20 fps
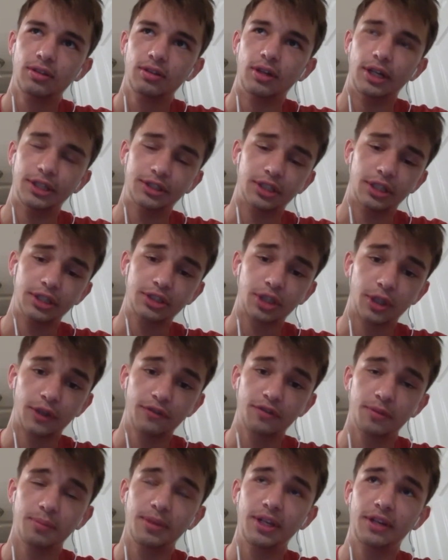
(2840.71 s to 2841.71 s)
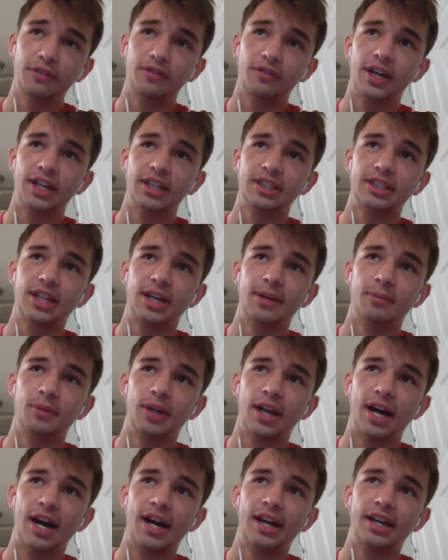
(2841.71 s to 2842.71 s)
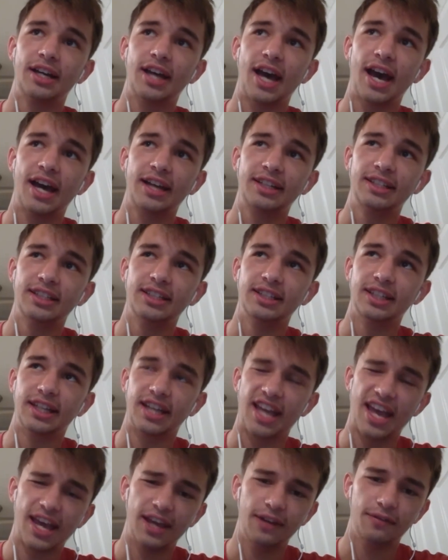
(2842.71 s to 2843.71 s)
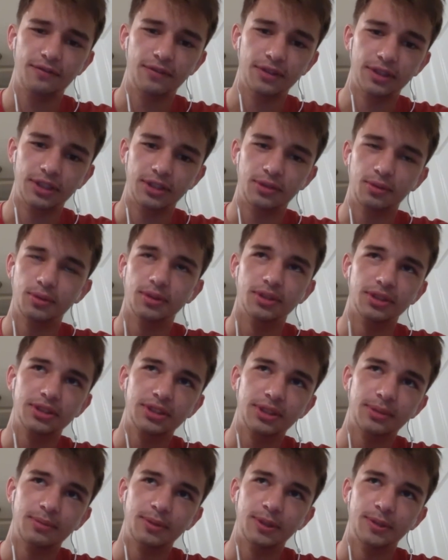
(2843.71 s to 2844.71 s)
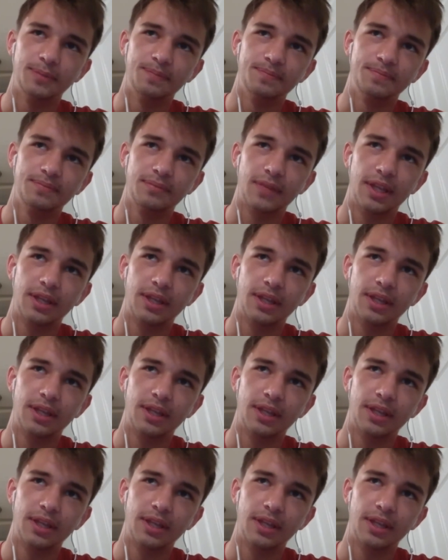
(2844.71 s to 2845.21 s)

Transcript: it's hard for me to find a time when I acted like hatefully towards someone in the